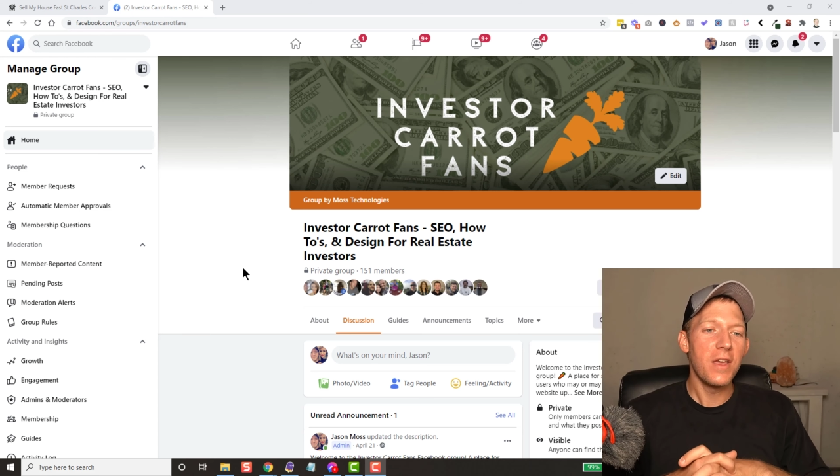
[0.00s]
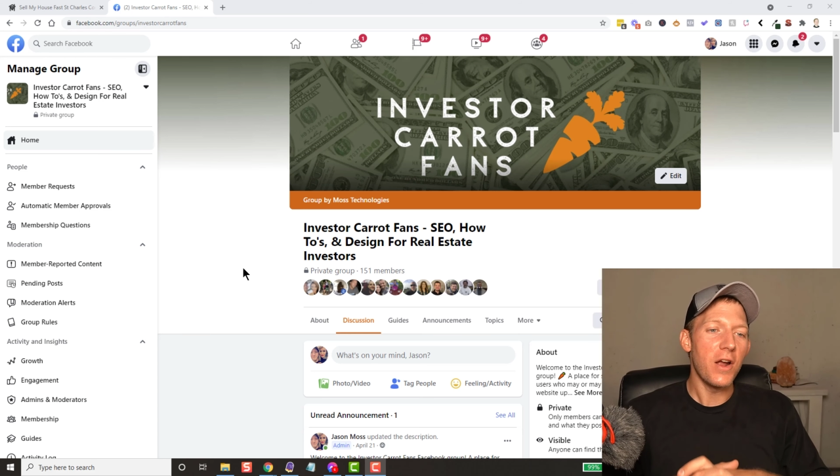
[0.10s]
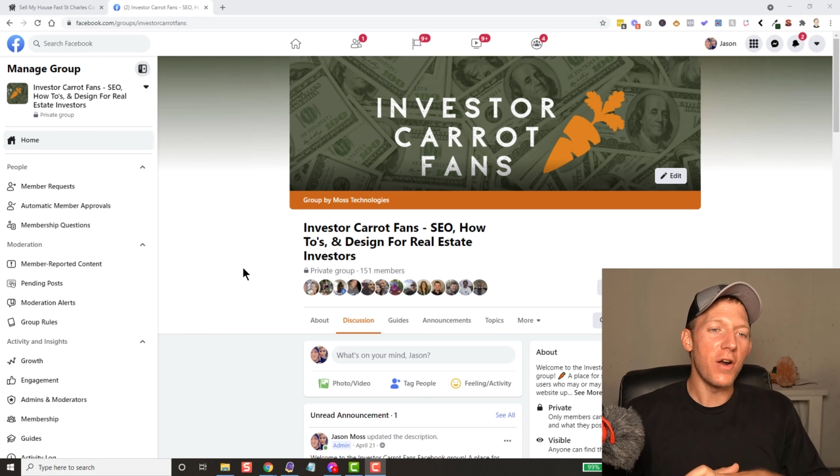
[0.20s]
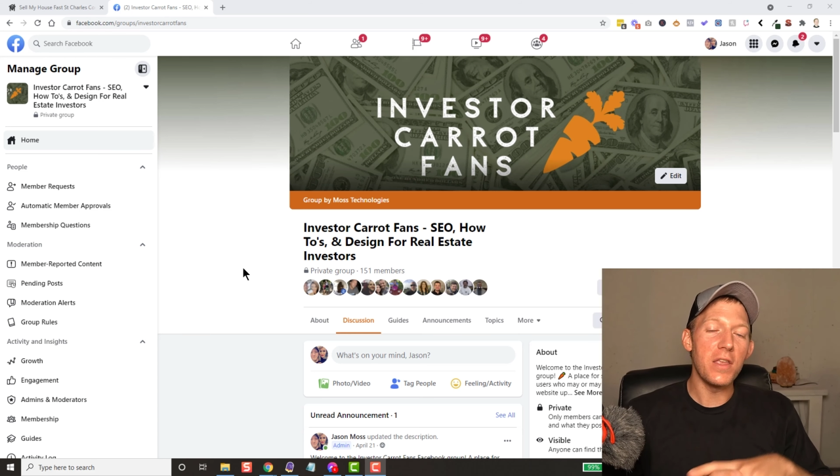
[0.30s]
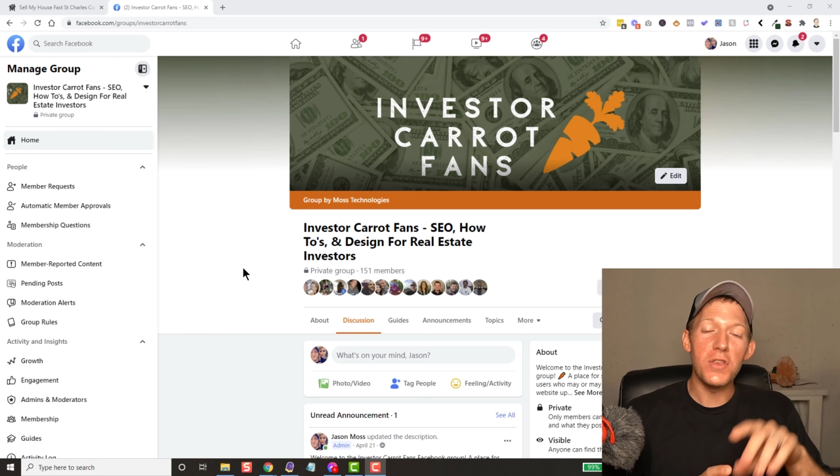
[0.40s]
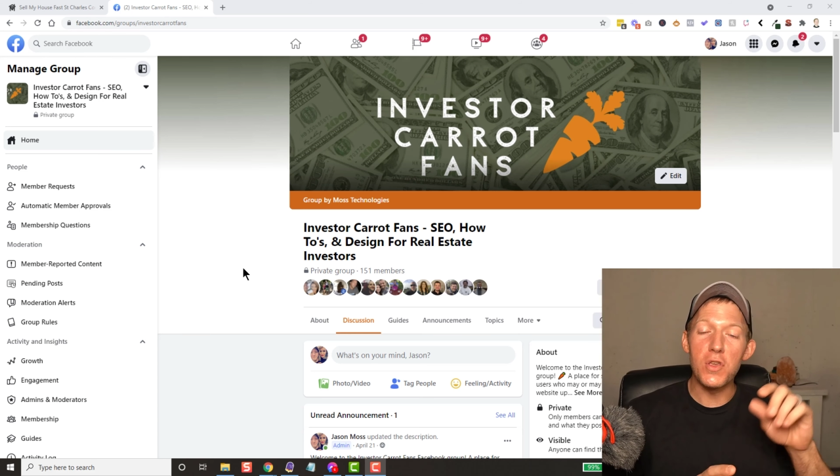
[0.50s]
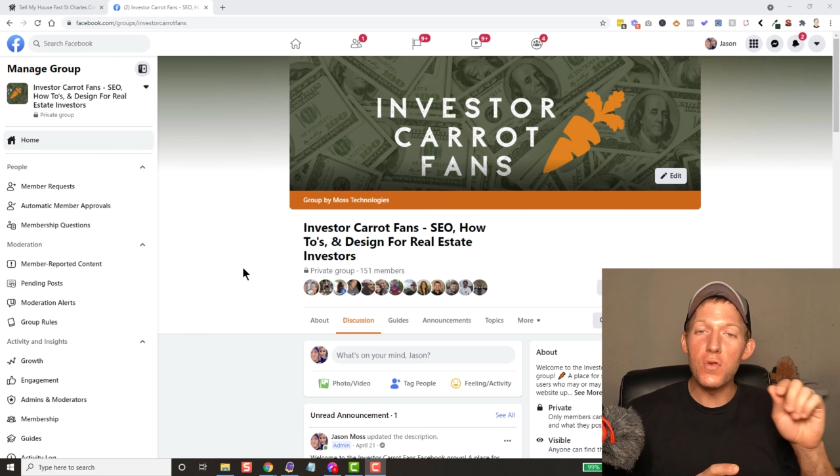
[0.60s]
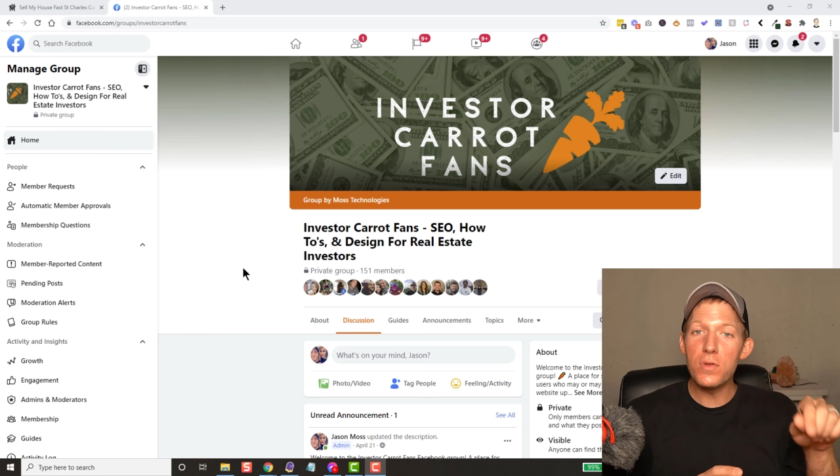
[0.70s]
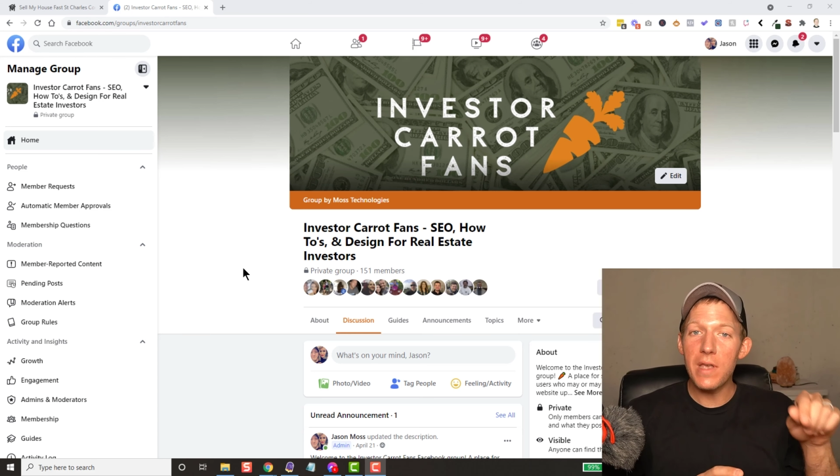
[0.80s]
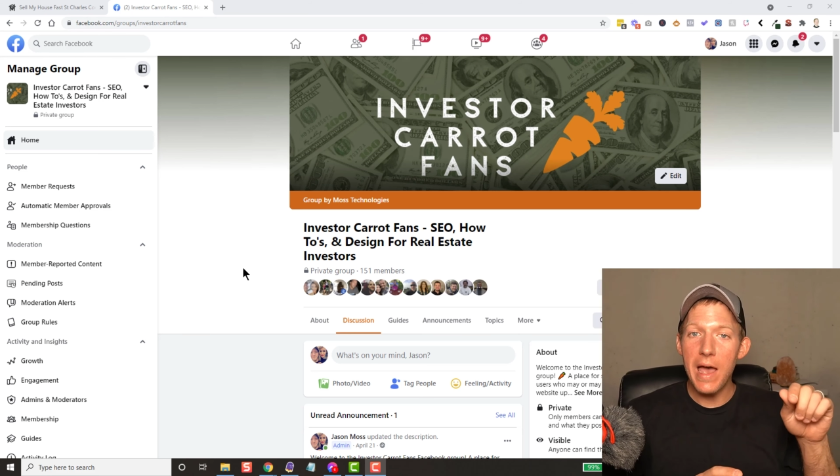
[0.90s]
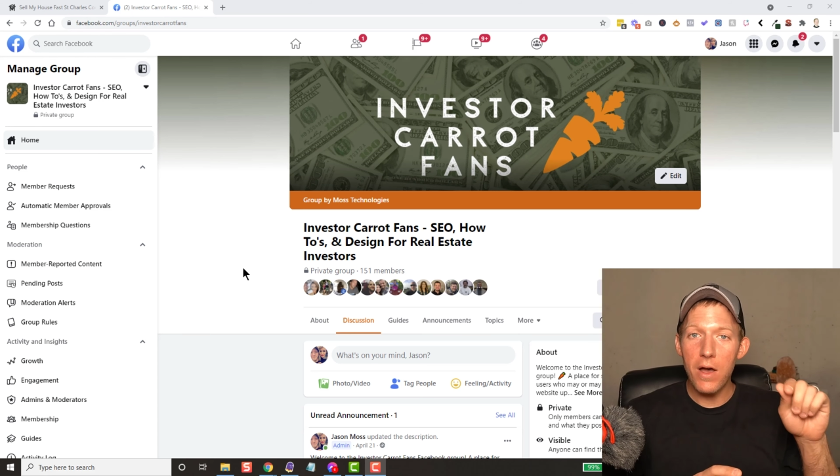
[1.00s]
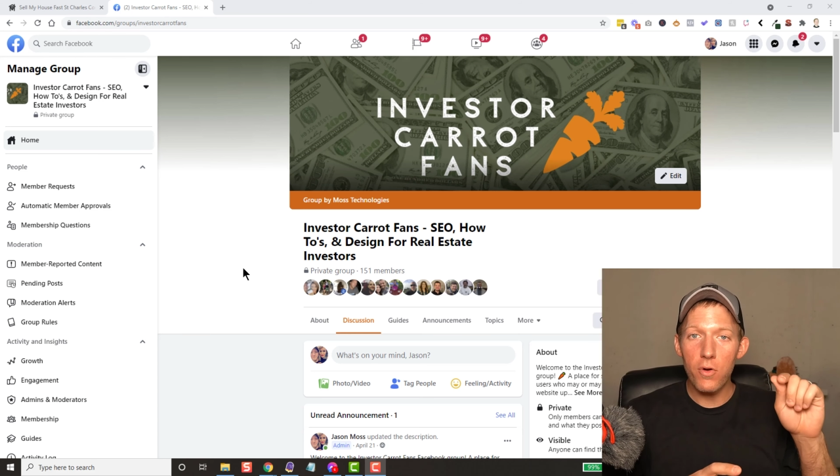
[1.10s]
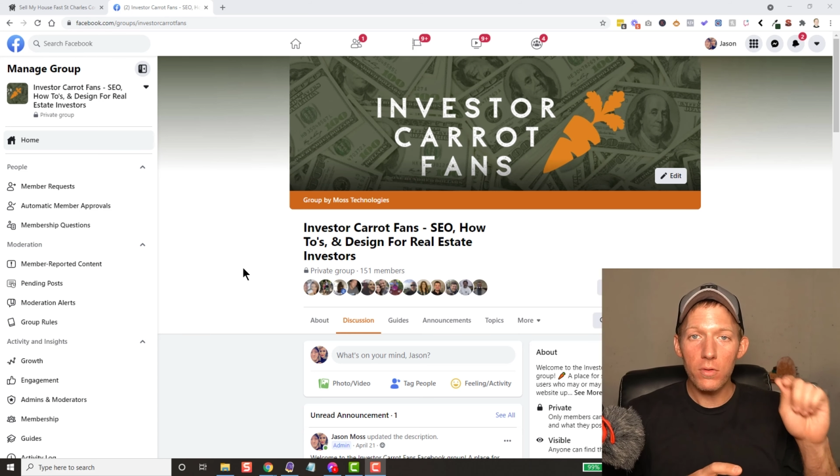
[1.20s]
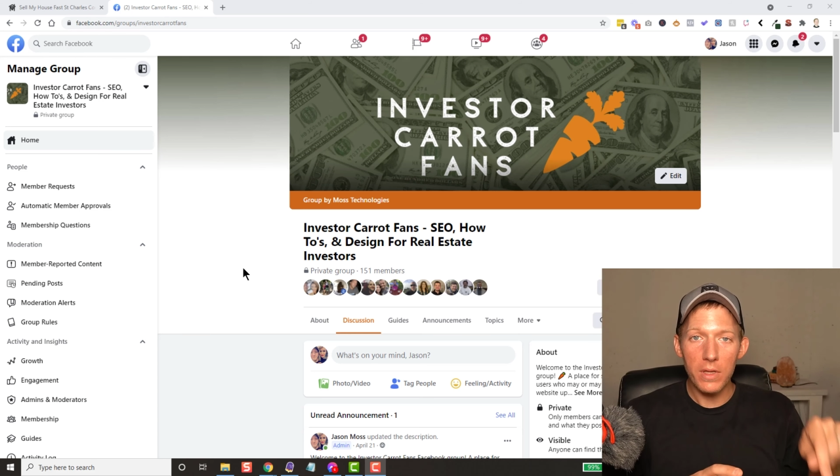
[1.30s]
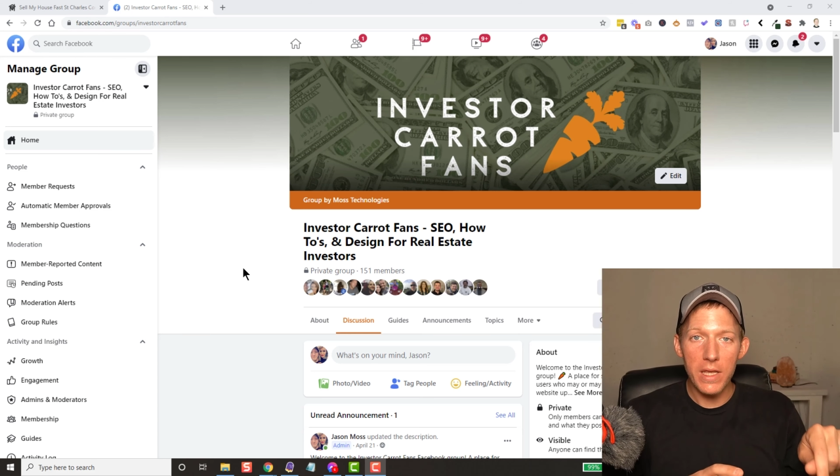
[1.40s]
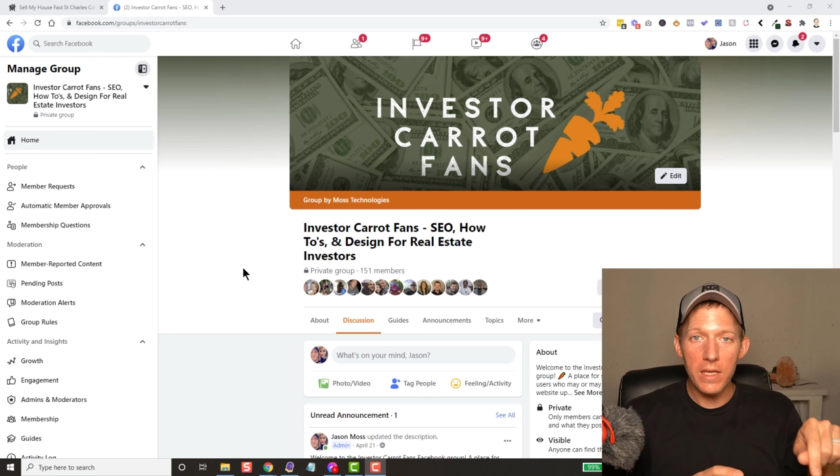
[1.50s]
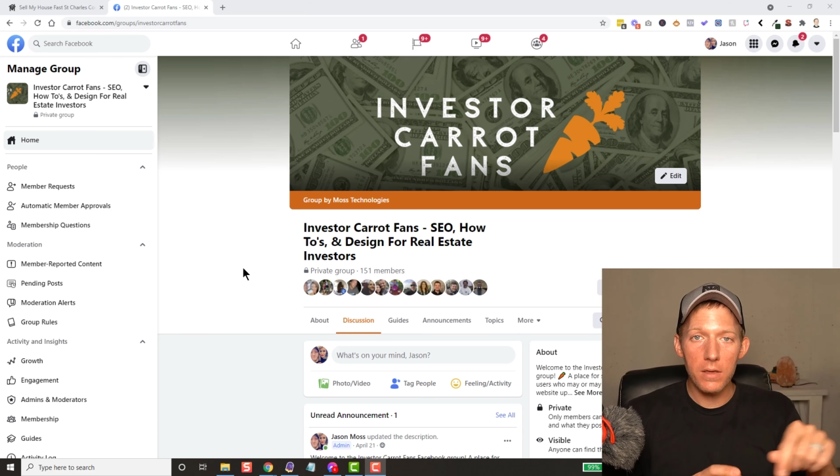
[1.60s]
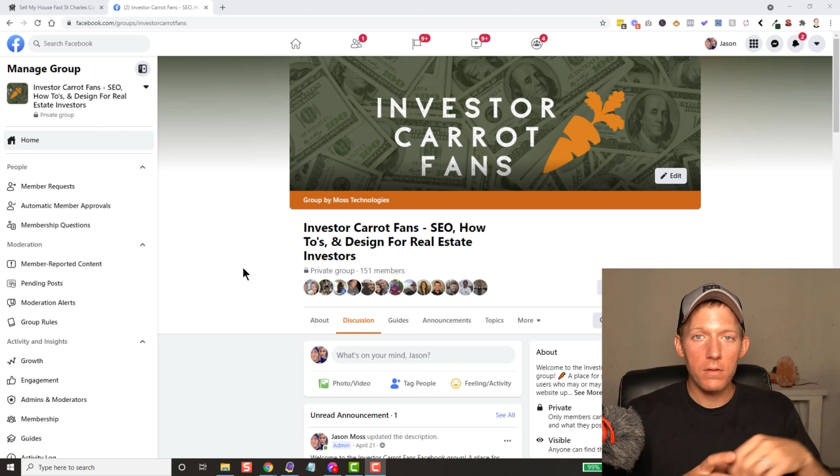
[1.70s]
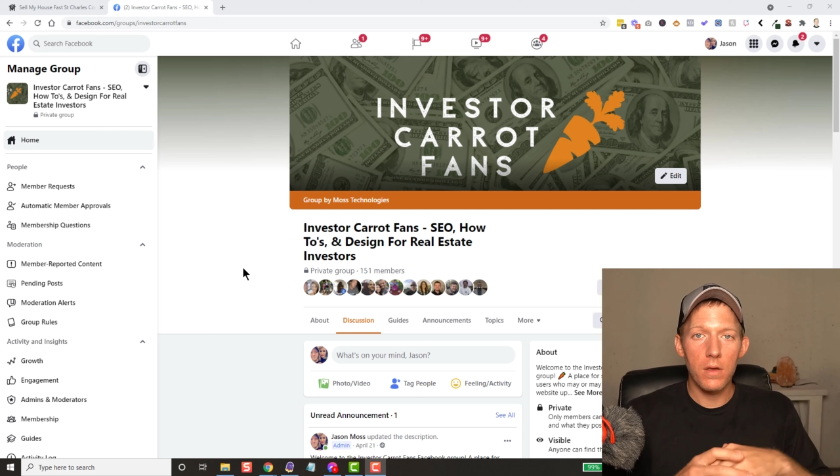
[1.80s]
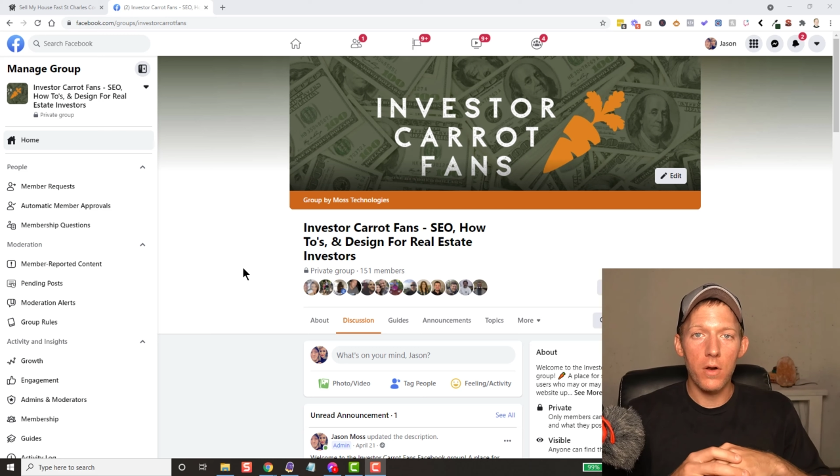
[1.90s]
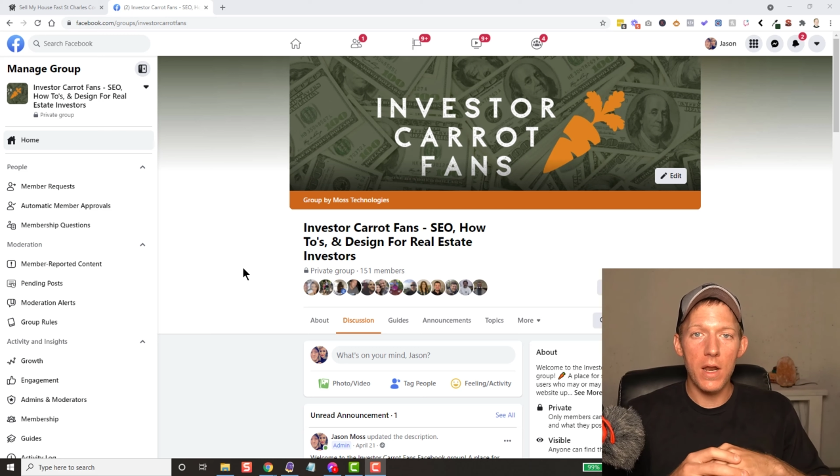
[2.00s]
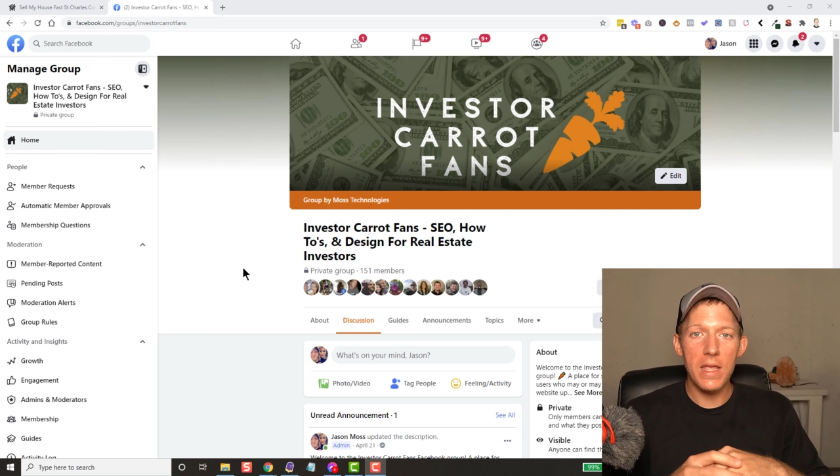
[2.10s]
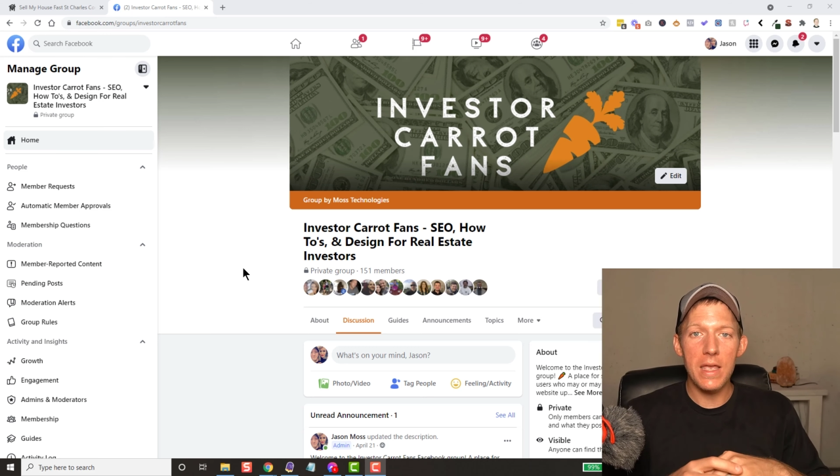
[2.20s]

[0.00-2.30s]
all right? Use our link, all right?